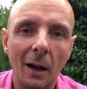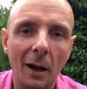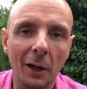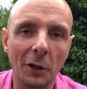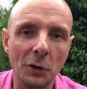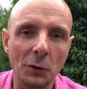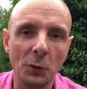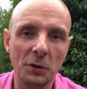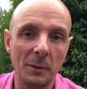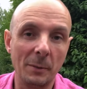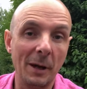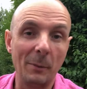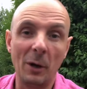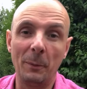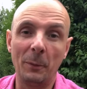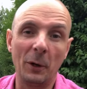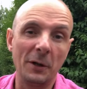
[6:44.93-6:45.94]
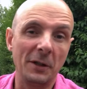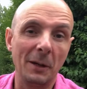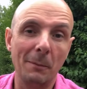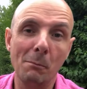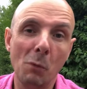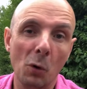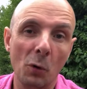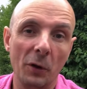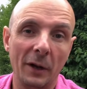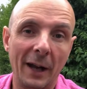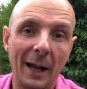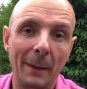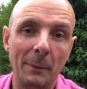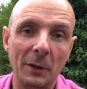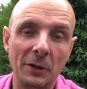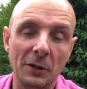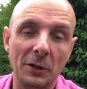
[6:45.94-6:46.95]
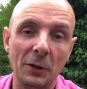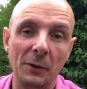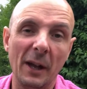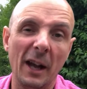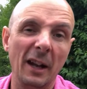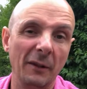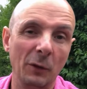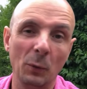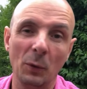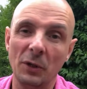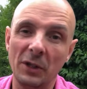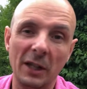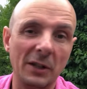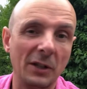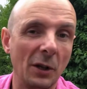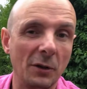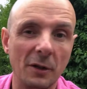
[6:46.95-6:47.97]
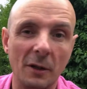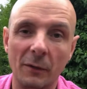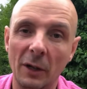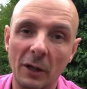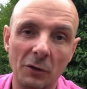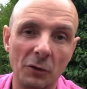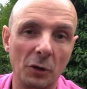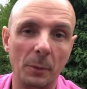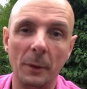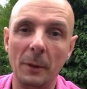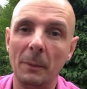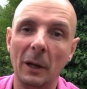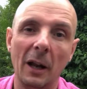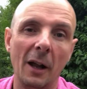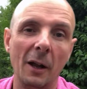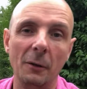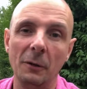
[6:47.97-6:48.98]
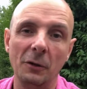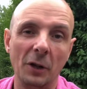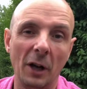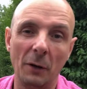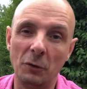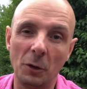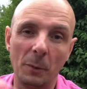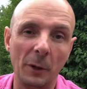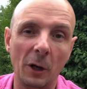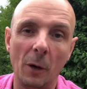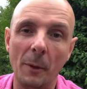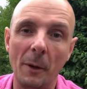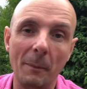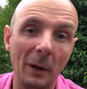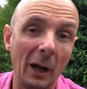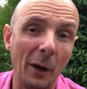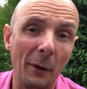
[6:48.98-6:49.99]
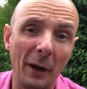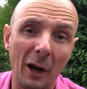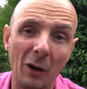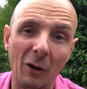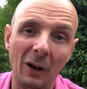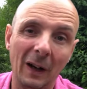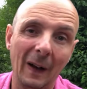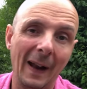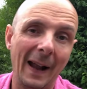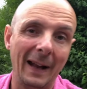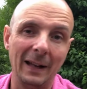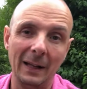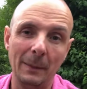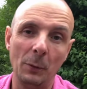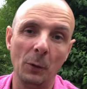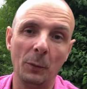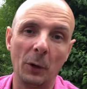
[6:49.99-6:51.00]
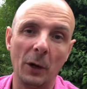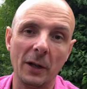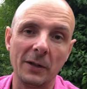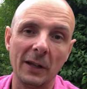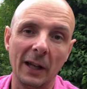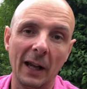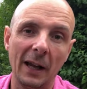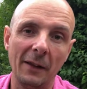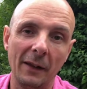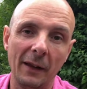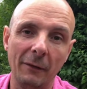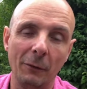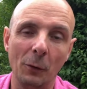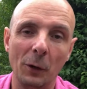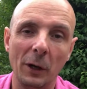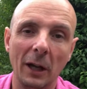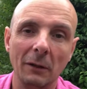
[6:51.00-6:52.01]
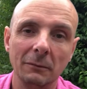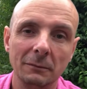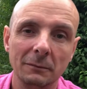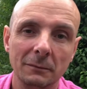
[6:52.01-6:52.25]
I can talk to you about my pricing, more than happy to do that. If you want details of it, drop it below, drop a comment below, and I'll gladly put pricing out there for you.